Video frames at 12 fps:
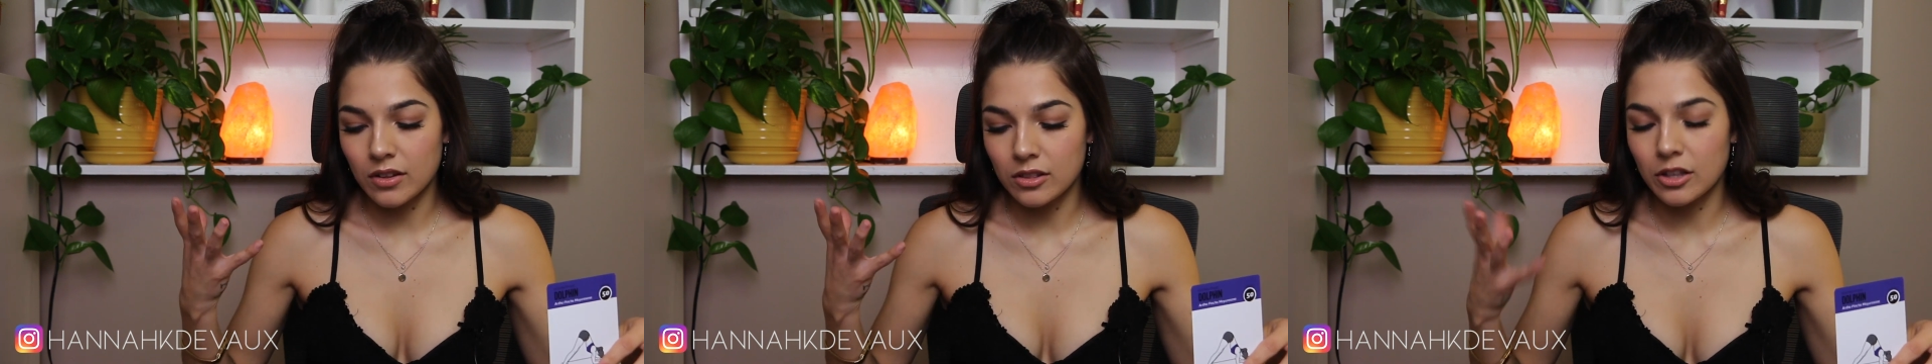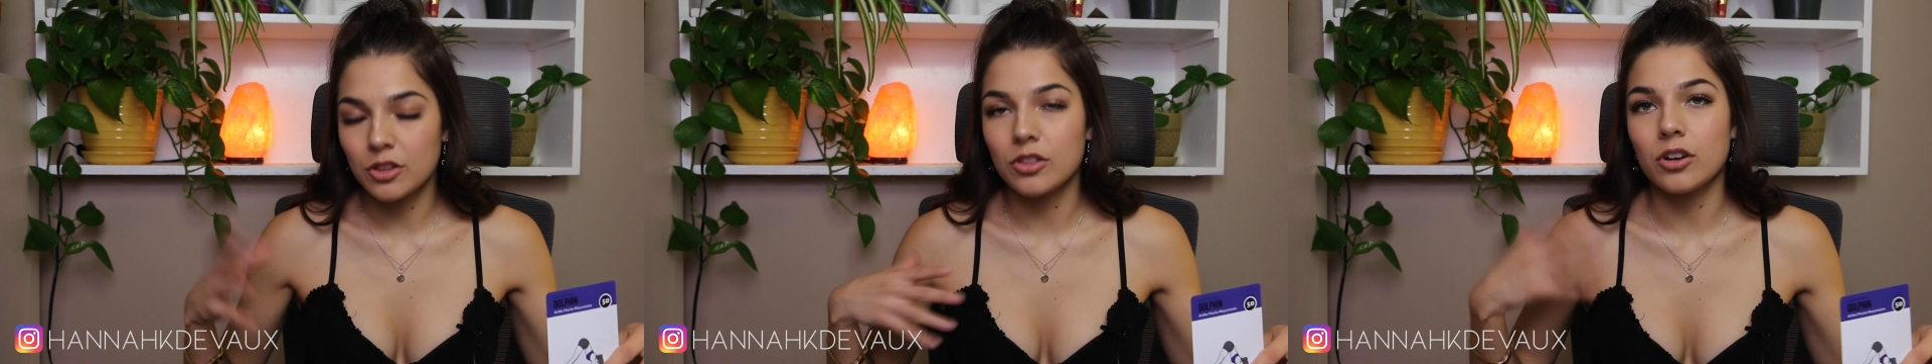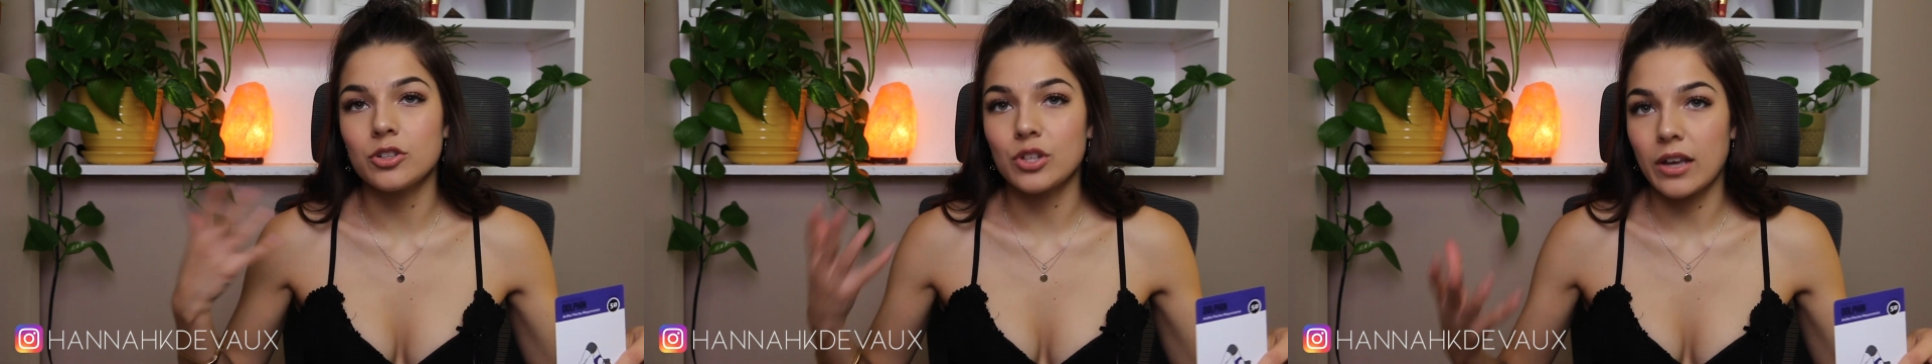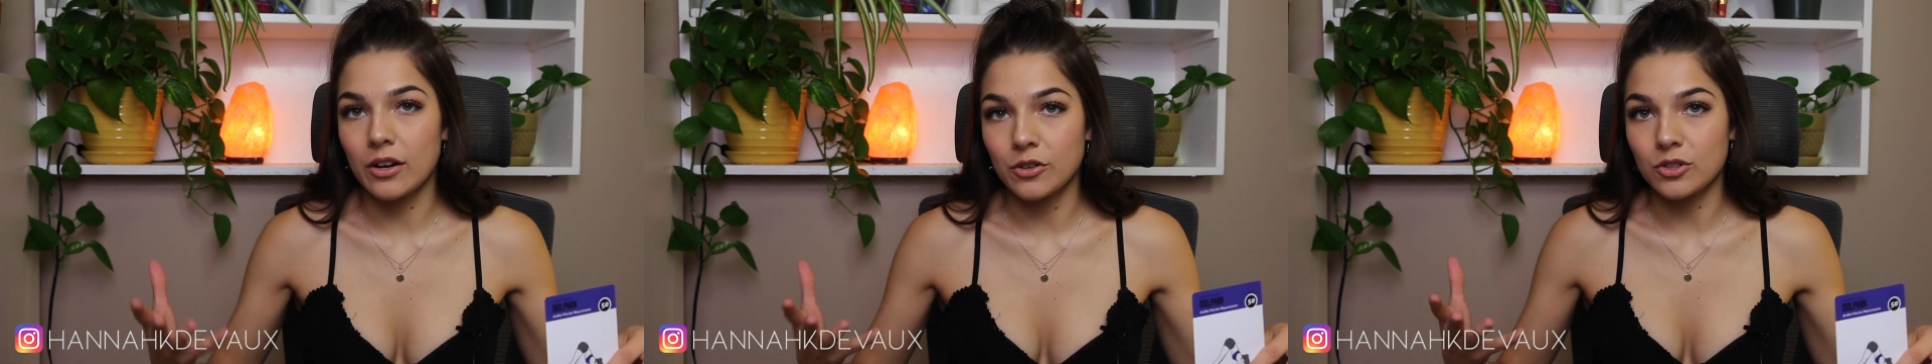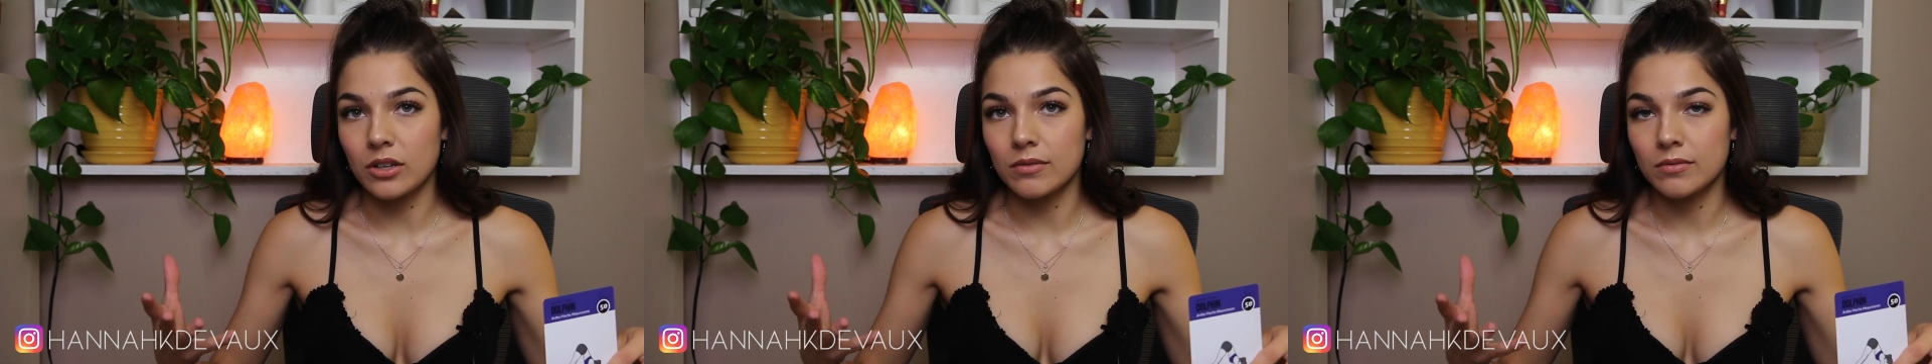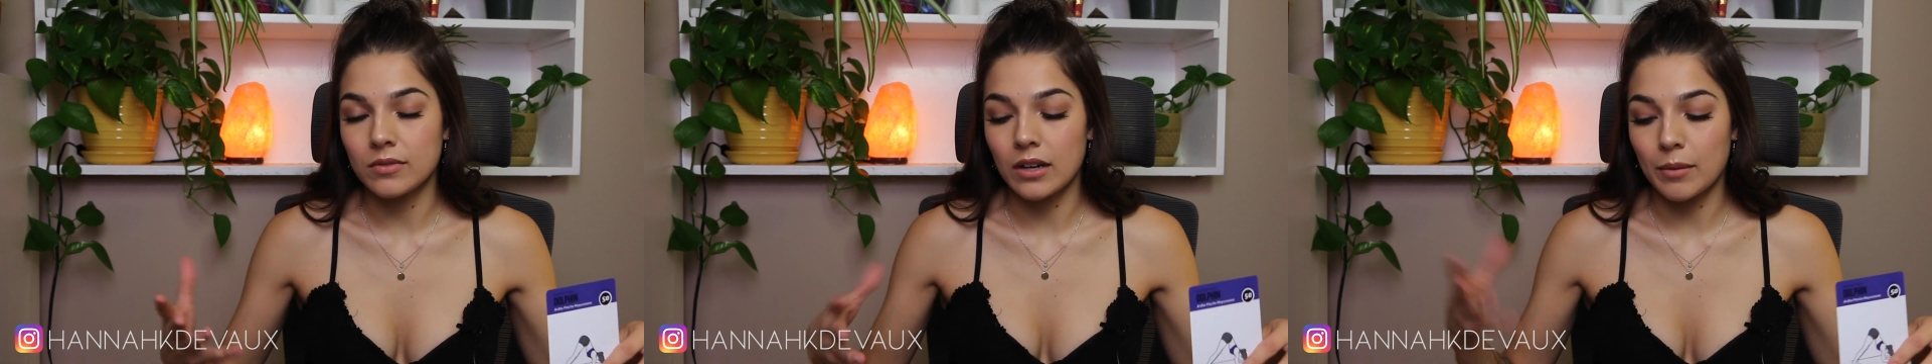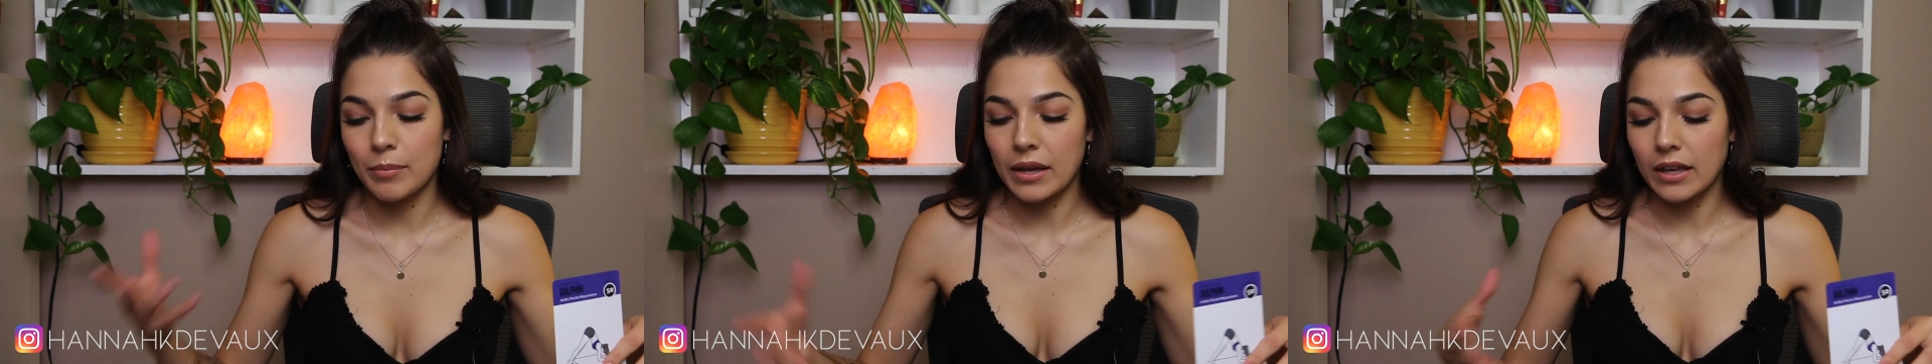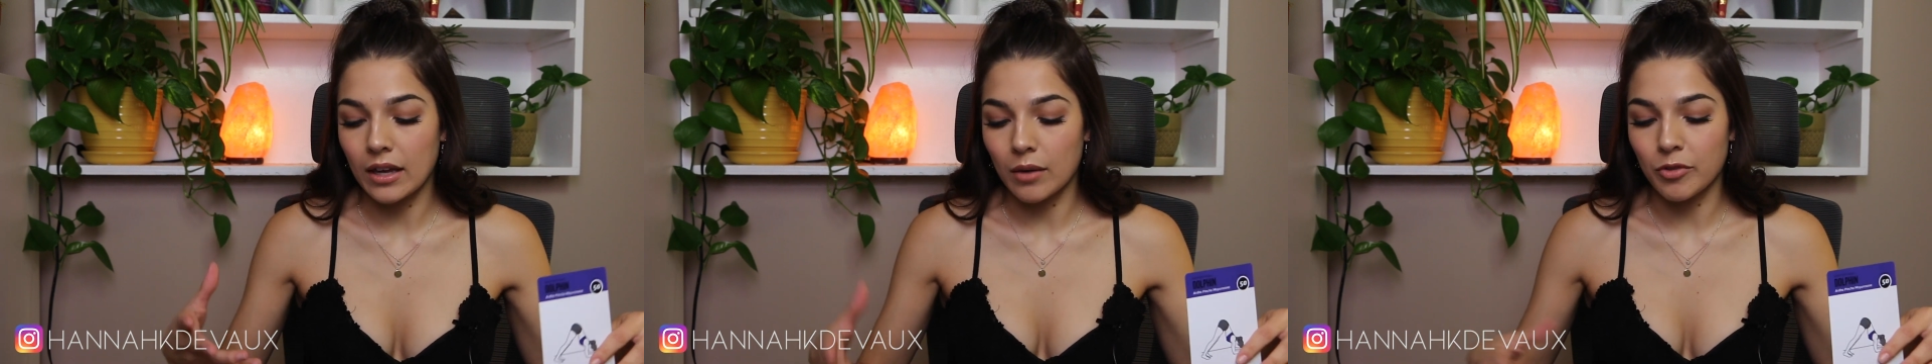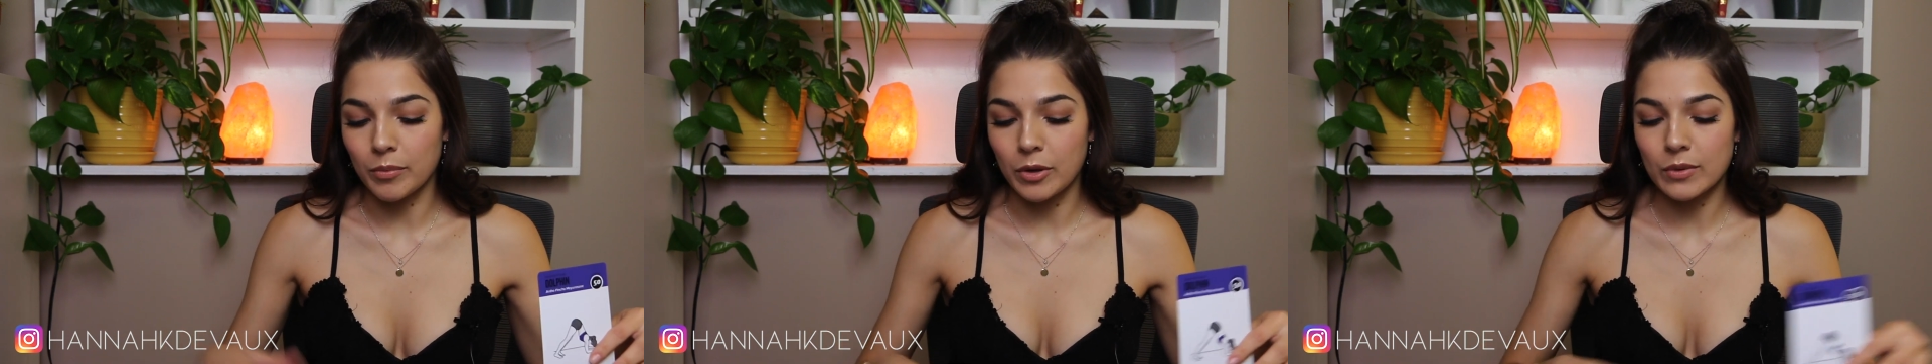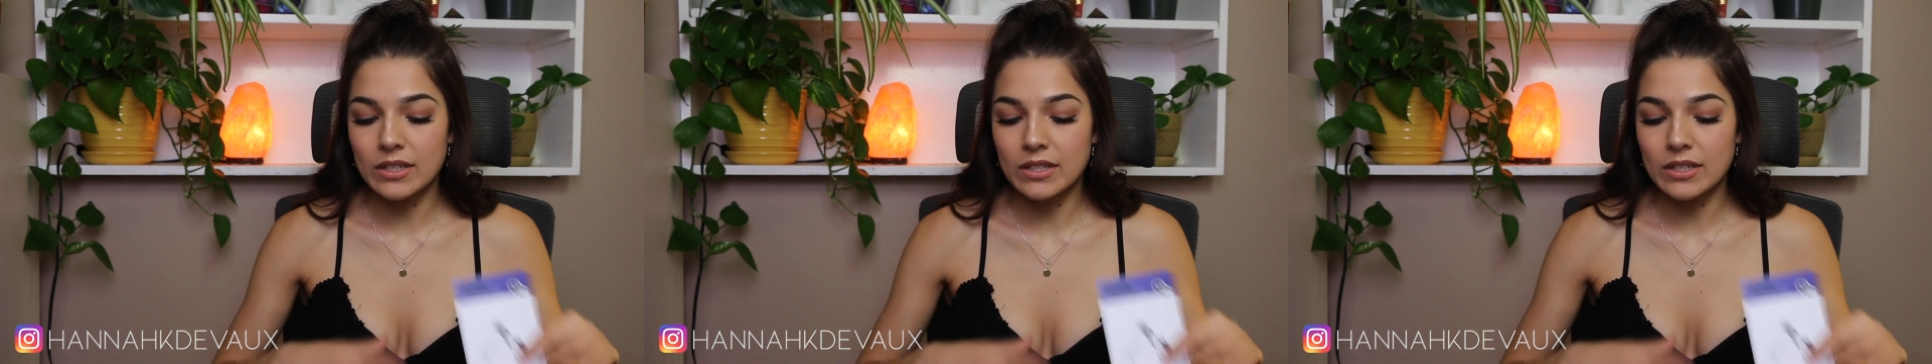lethargic energy that I'm picking up from you.